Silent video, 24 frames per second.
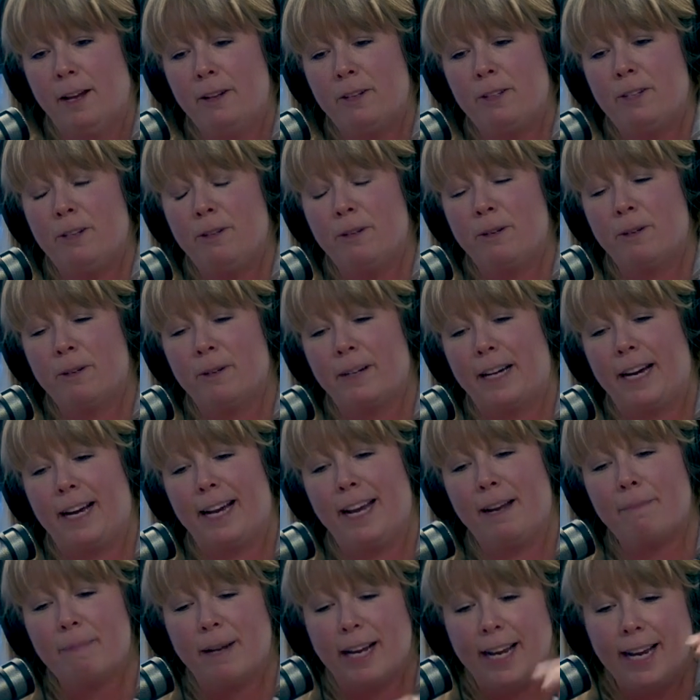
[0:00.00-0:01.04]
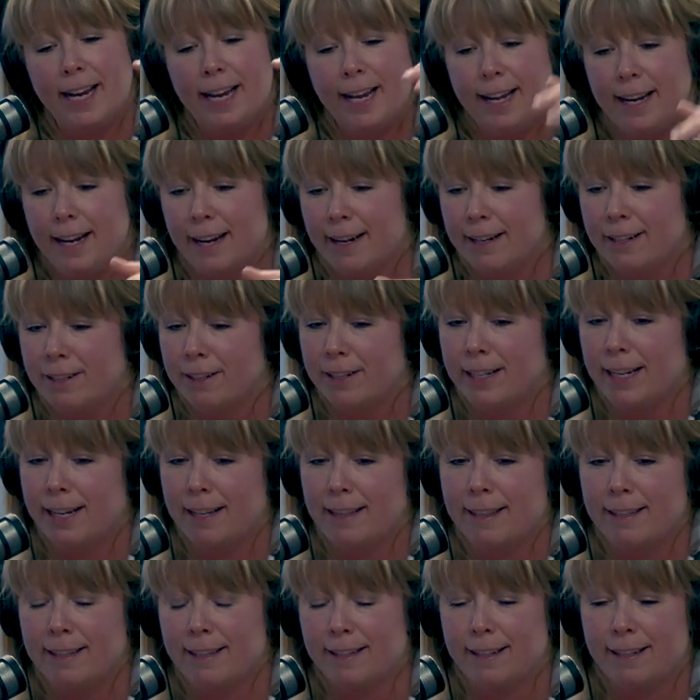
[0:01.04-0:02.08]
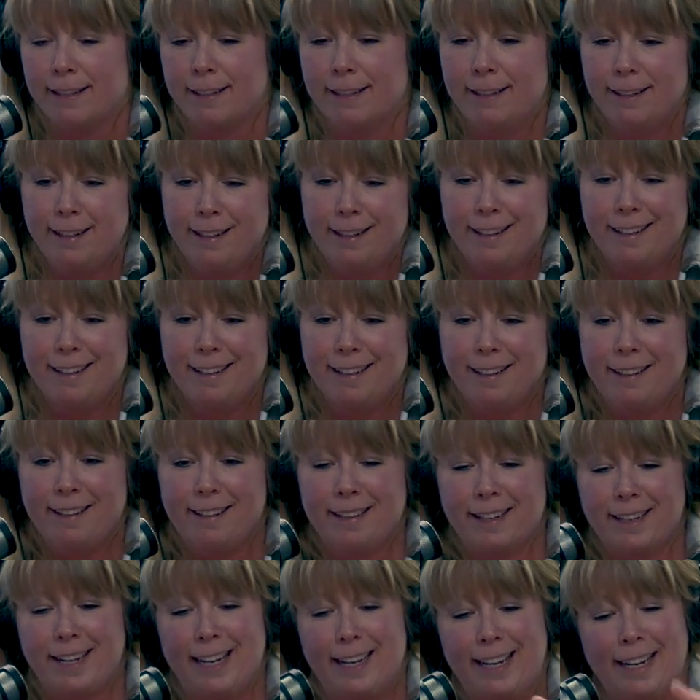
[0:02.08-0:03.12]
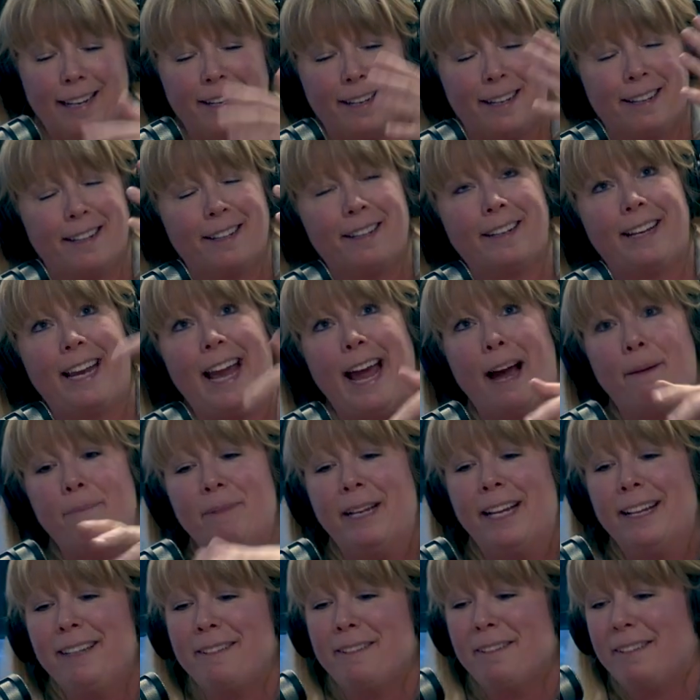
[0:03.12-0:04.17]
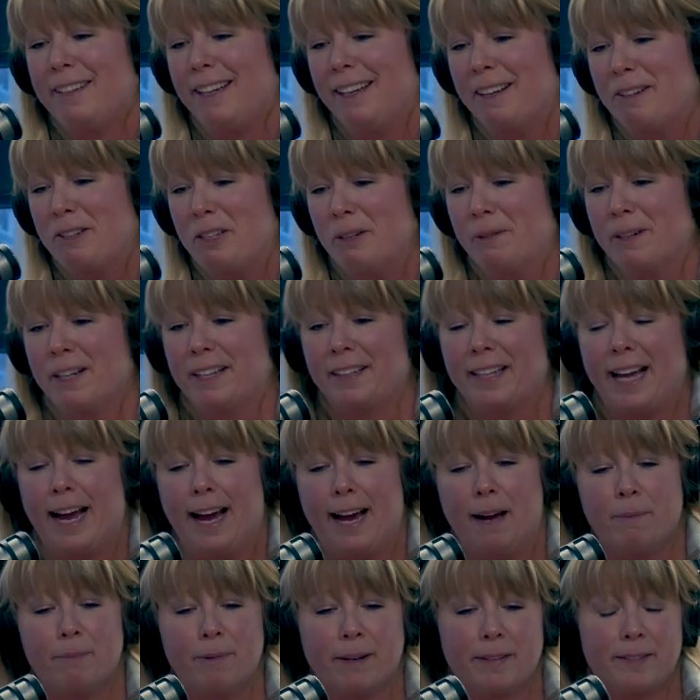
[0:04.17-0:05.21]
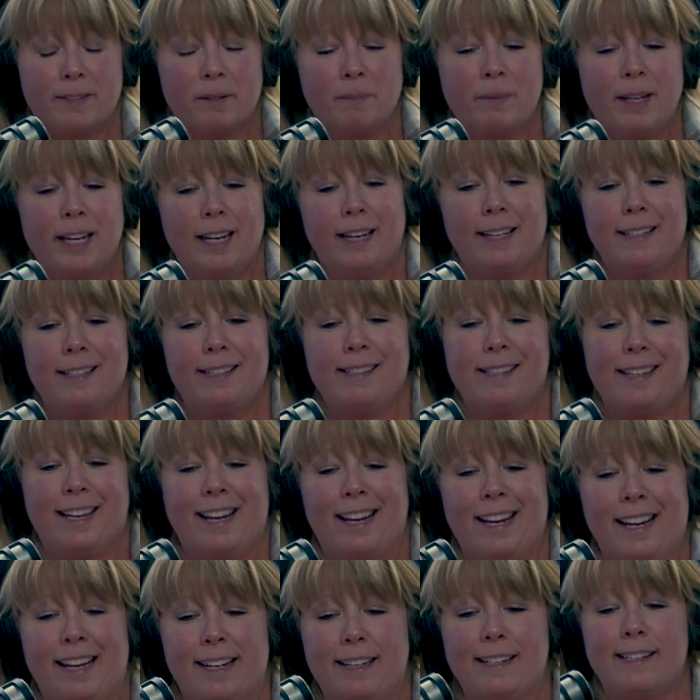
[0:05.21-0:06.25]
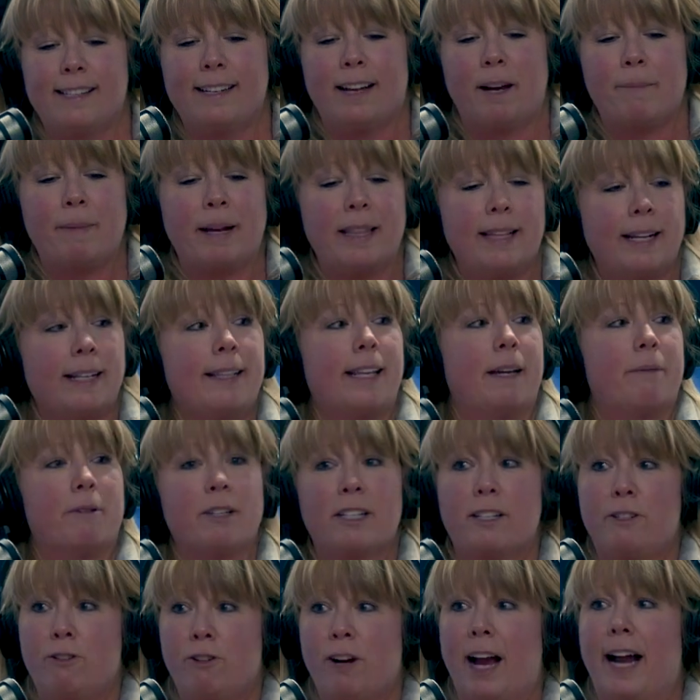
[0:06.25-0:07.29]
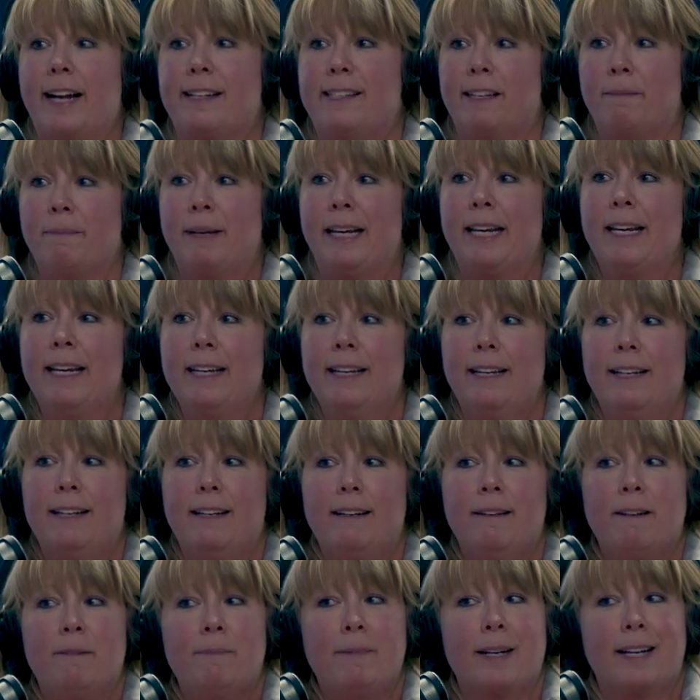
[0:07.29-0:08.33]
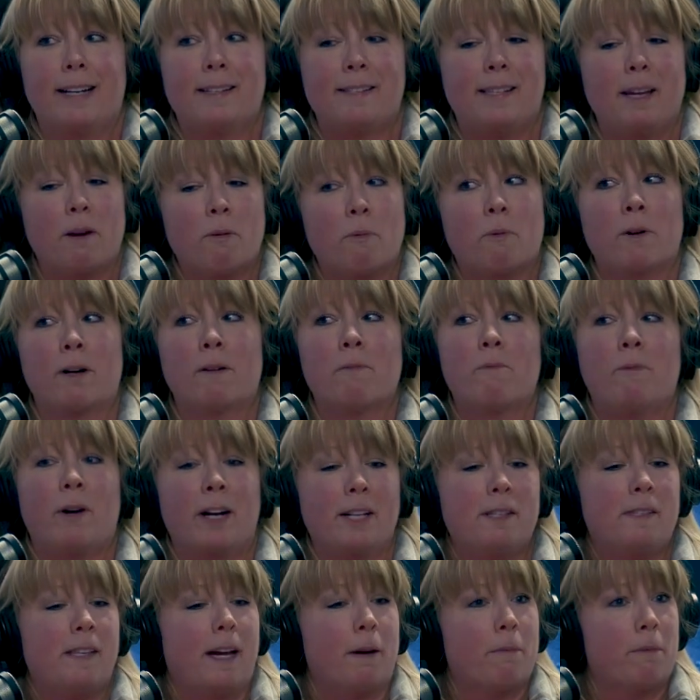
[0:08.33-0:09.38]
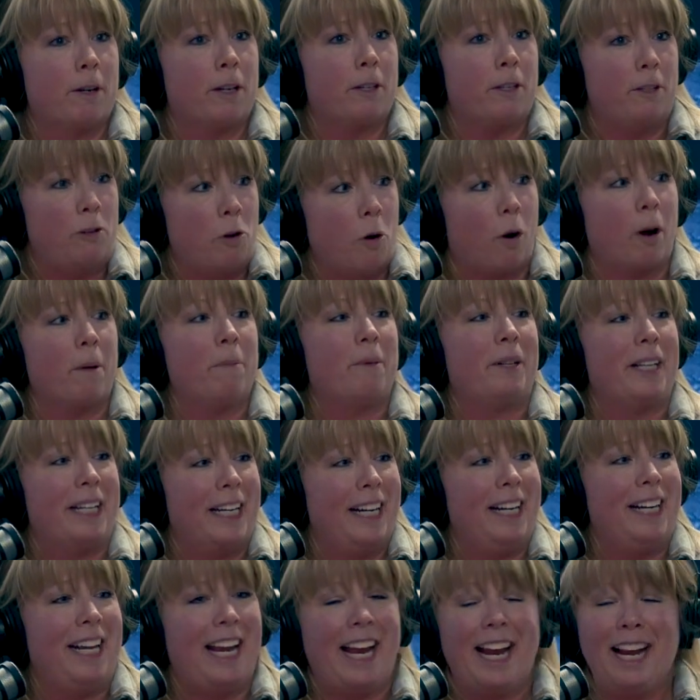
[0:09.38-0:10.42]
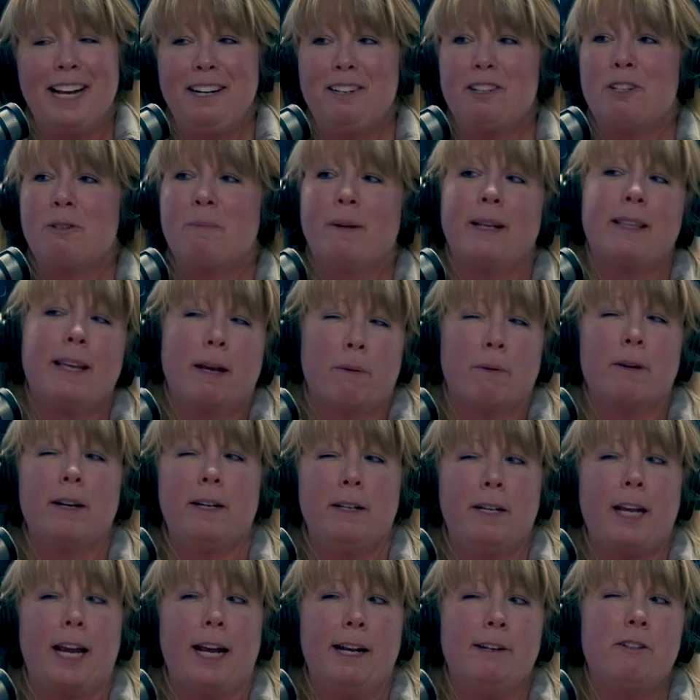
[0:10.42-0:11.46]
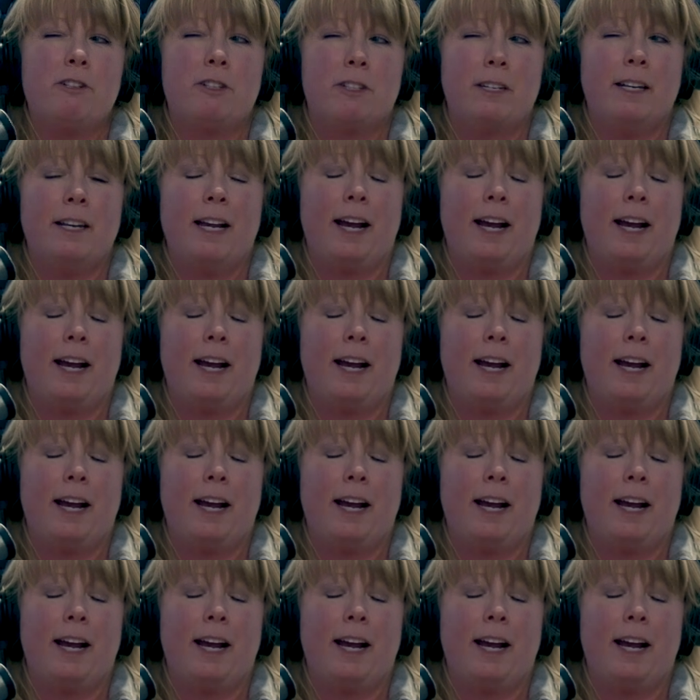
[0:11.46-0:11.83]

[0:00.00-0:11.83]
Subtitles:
I had my head underneath the cabinet, doing a lab with some kids, and I think they were distracting me because they weren't ones that were normally engaged, but they were engaged today.